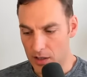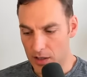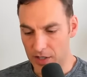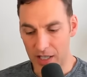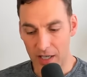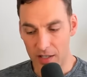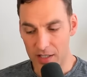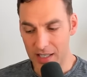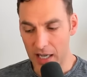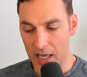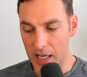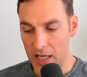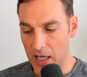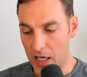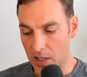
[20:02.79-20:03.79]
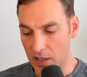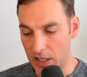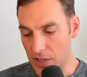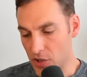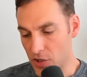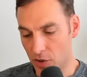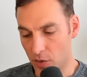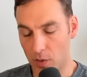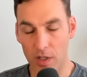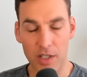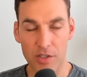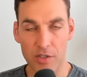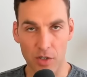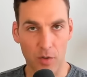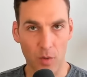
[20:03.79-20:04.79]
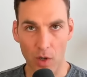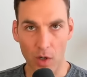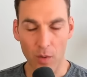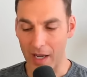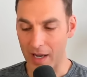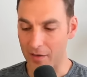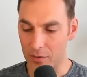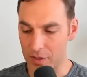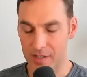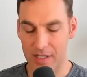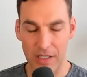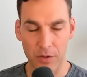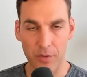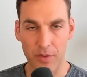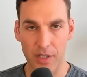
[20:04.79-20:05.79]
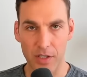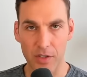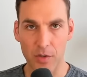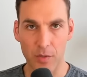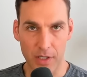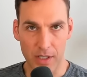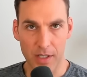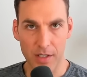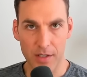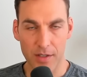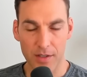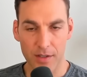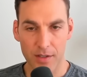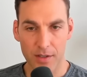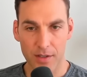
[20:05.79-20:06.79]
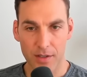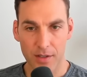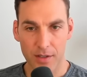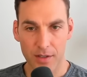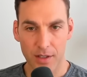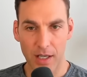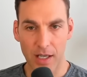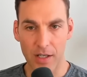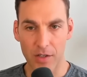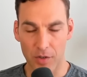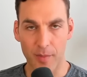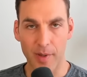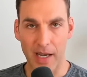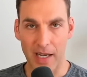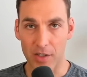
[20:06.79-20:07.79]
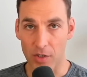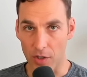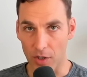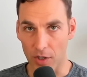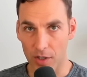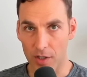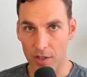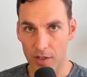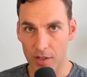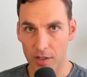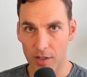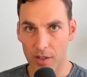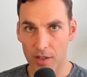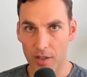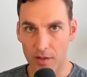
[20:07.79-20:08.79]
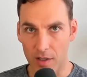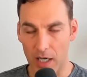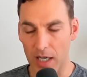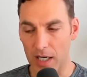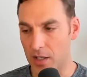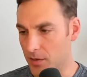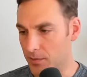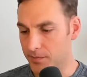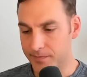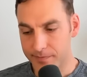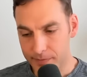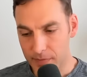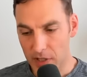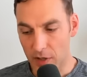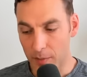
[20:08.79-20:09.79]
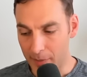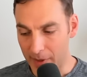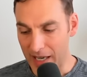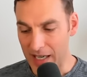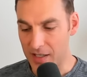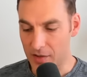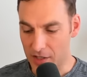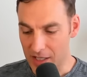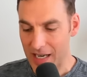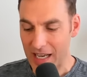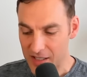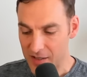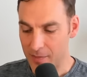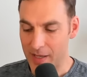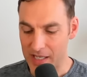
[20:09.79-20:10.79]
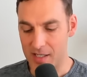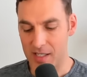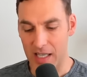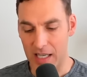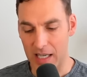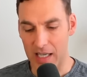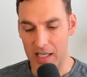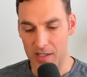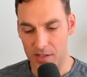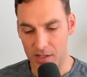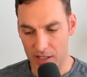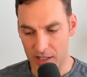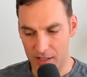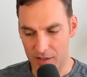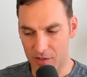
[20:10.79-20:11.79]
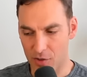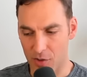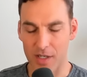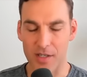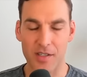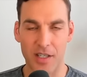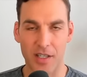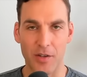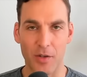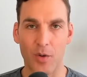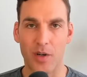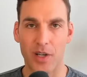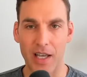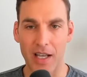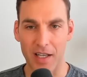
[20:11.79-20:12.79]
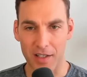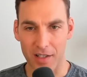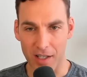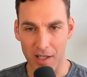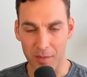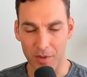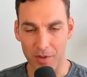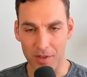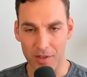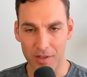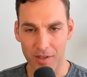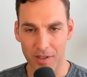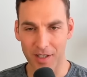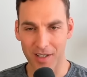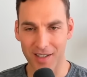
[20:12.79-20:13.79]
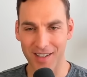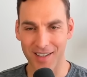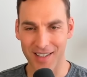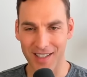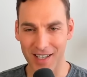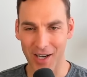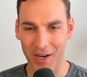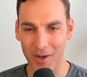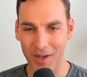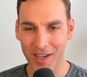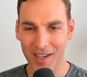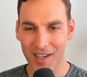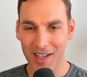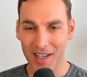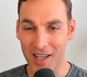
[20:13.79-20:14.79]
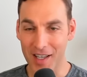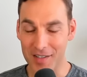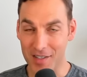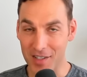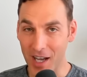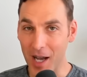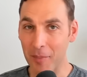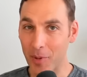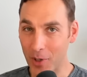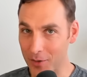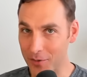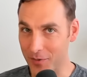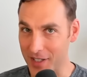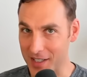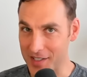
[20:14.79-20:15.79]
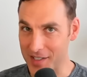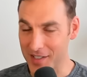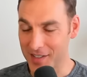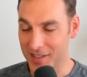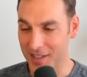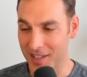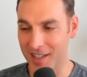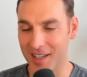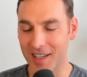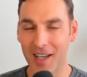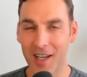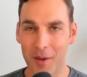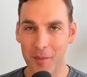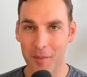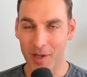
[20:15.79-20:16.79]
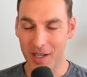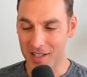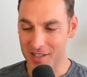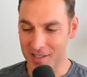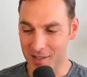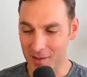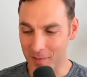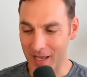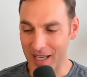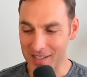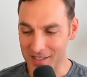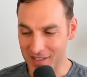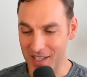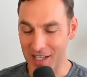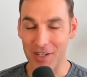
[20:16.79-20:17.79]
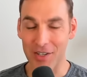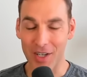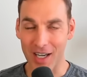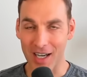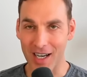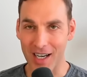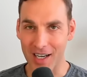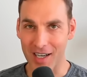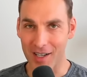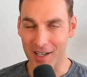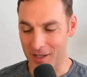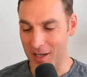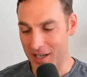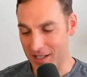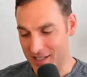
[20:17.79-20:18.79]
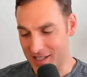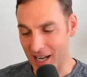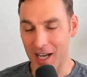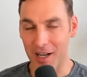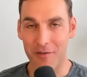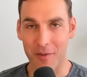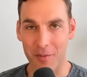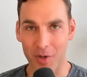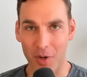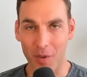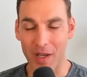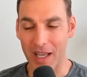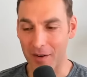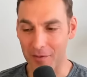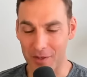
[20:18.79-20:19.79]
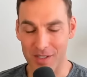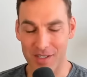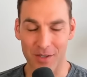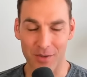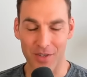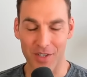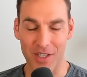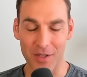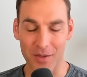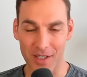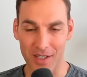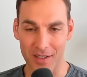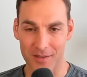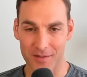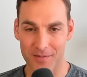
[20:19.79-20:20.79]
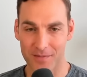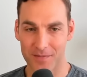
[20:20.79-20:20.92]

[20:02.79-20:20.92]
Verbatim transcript: at the end of the day, unless you're willing to grow every single thing you eat in your backyard, right? The be the next best thing is is trusting the organic label. You know, so it's not you. perfect, but it's the best thing you got aside from growing every single thing you eat.